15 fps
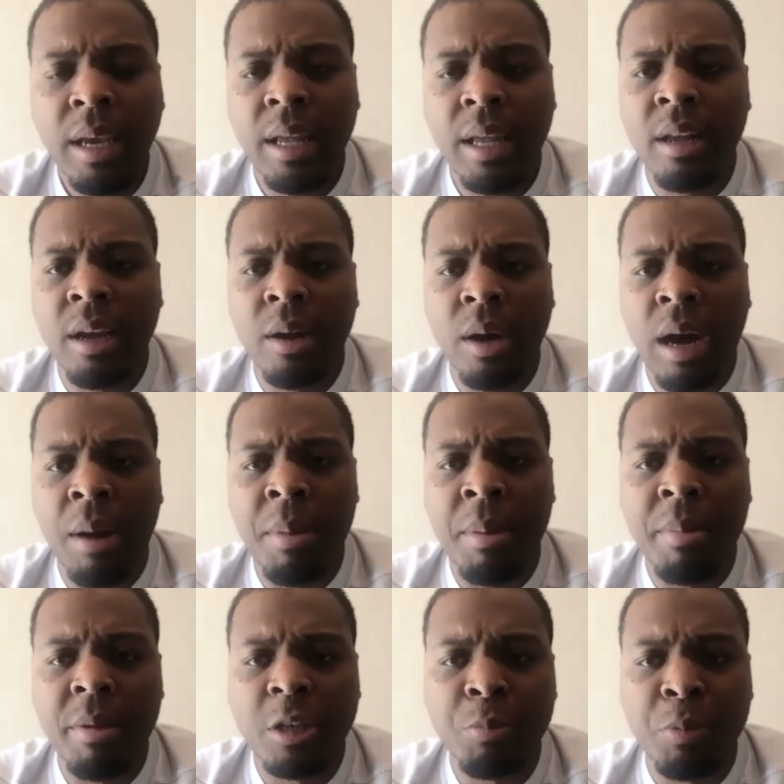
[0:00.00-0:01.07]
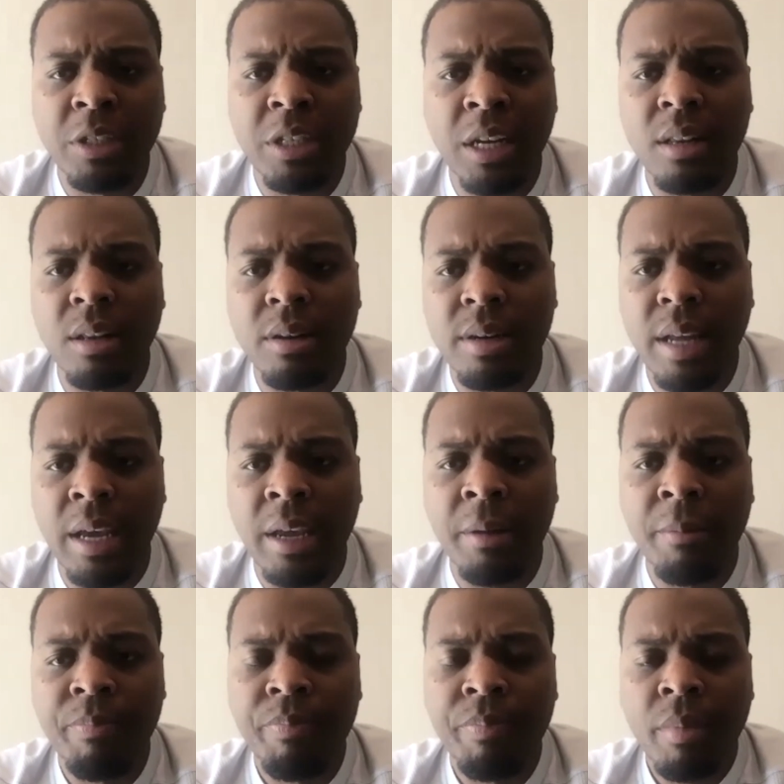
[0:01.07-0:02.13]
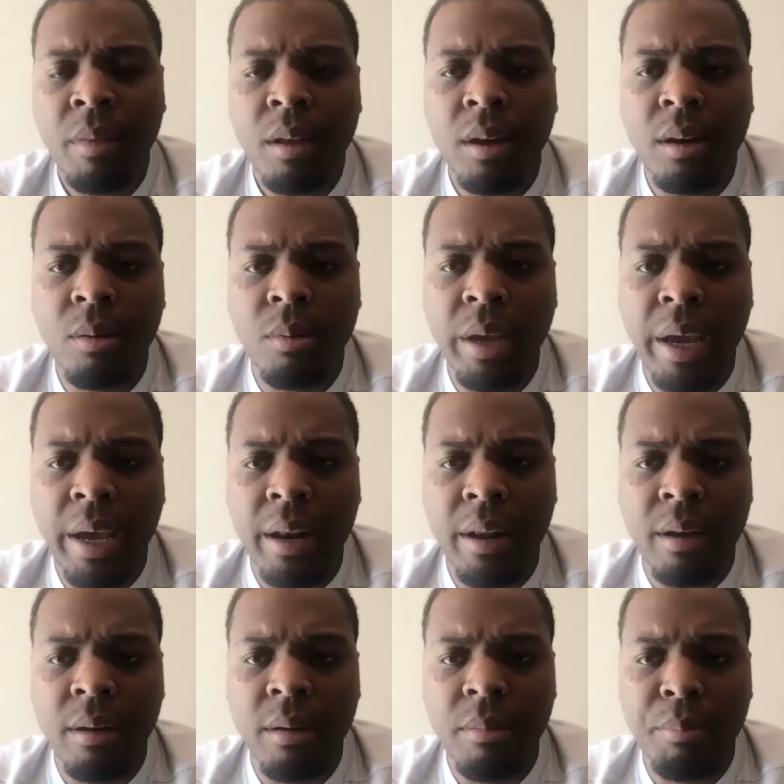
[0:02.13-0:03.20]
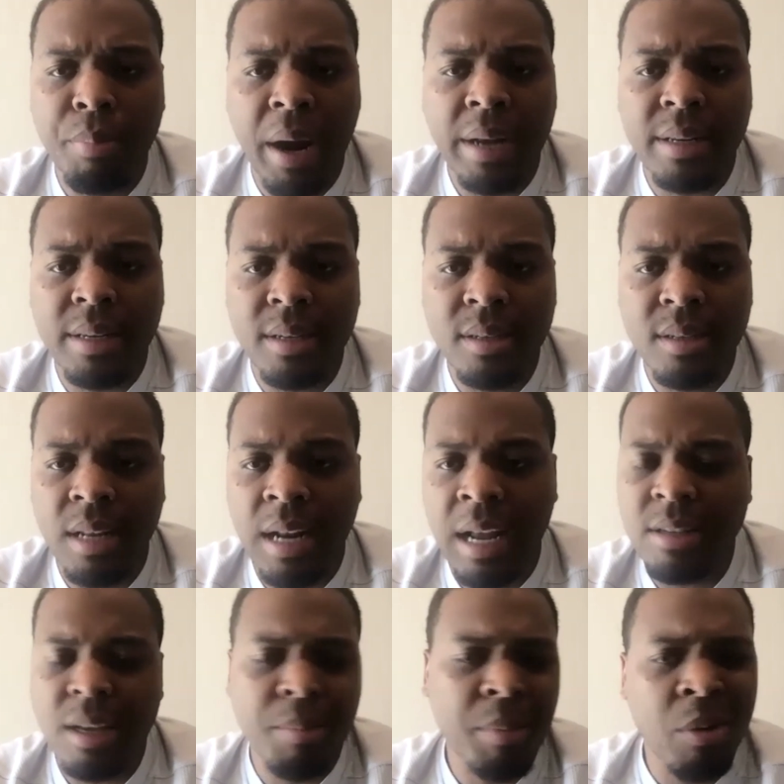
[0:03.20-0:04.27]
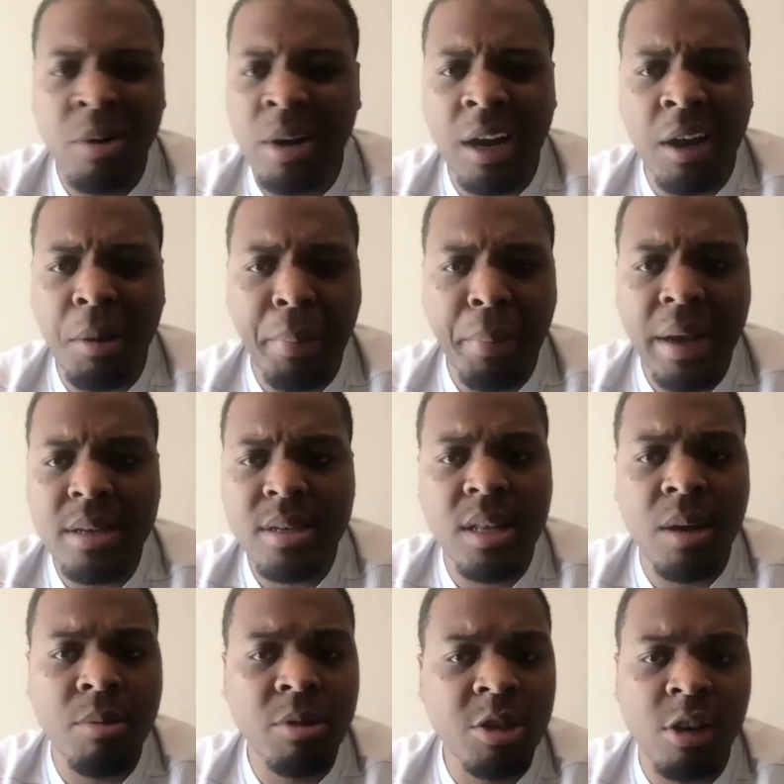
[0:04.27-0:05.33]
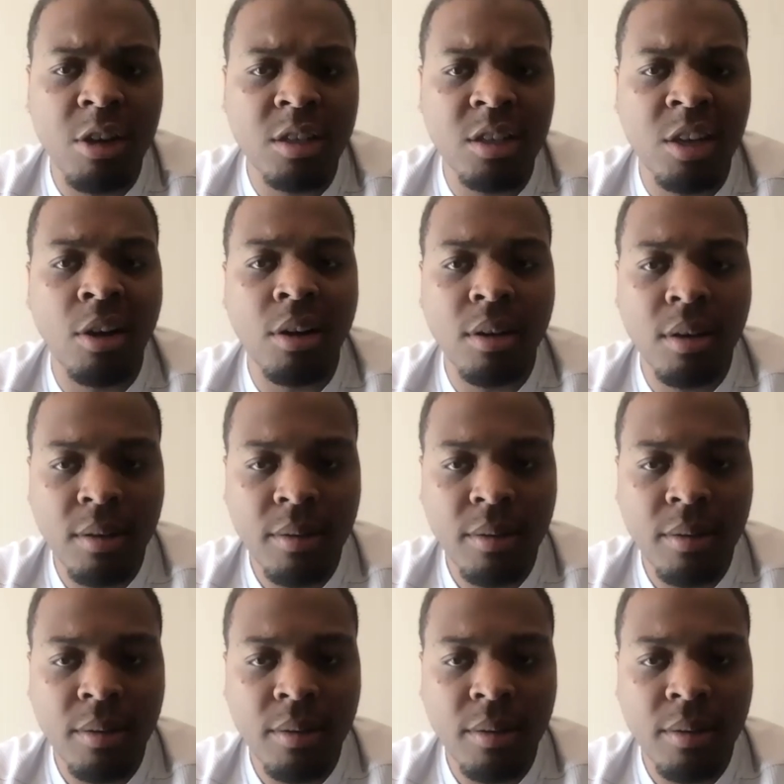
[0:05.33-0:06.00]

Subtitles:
And I remember this particular day, we had a practice and I was like, man, we're not going to practice today. We're just going to talk.